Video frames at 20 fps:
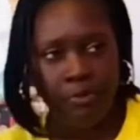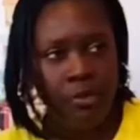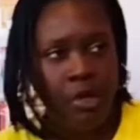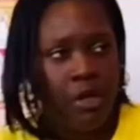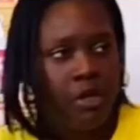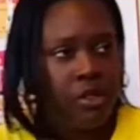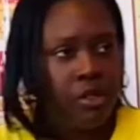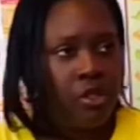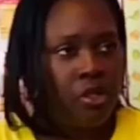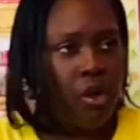
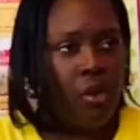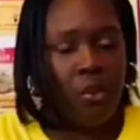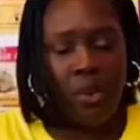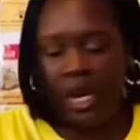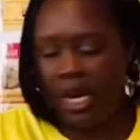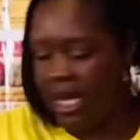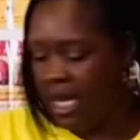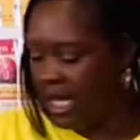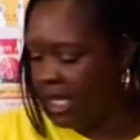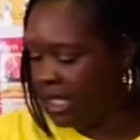So we
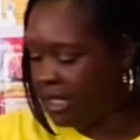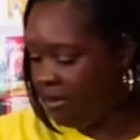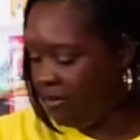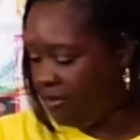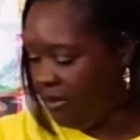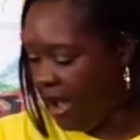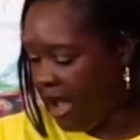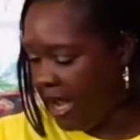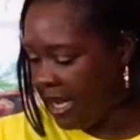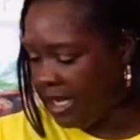need to
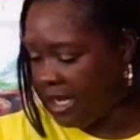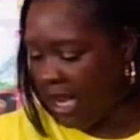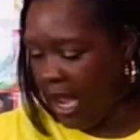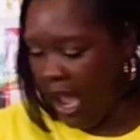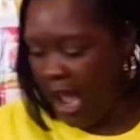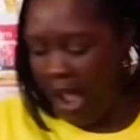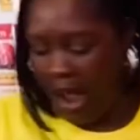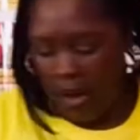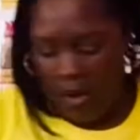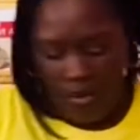find
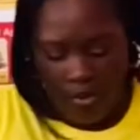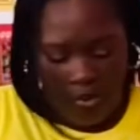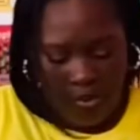out